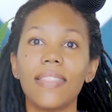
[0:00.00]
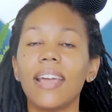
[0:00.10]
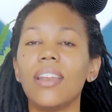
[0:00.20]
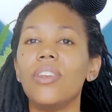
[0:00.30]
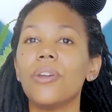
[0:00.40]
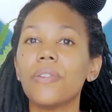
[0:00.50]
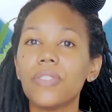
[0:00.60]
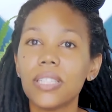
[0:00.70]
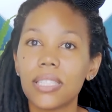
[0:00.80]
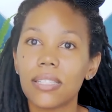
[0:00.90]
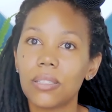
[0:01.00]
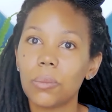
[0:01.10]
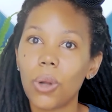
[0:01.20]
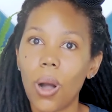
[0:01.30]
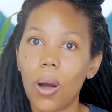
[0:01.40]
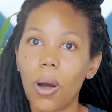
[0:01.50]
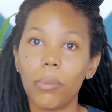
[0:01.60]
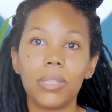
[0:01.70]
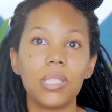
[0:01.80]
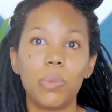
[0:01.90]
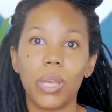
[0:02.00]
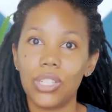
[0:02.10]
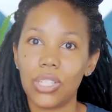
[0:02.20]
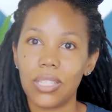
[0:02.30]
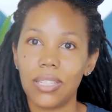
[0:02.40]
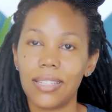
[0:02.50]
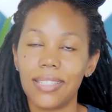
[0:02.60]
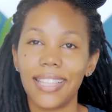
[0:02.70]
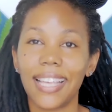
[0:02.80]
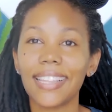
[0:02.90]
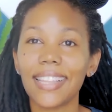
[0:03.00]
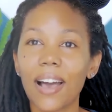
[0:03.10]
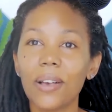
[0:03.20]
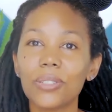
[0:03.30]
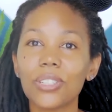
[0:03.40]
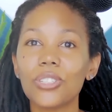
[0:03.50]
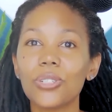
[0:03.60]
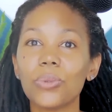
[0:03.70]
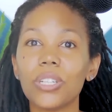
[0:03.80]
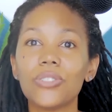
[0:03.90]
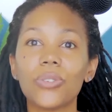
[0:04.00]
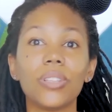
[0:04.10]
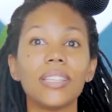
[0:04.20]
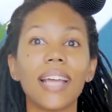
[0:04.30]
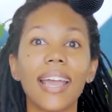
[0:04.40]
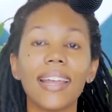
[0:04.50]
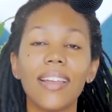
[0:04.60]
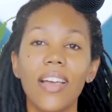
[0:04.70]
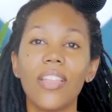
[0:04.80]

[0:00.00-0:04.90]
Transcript: that nervous system calm and spaciousness that allows us to reach for the light,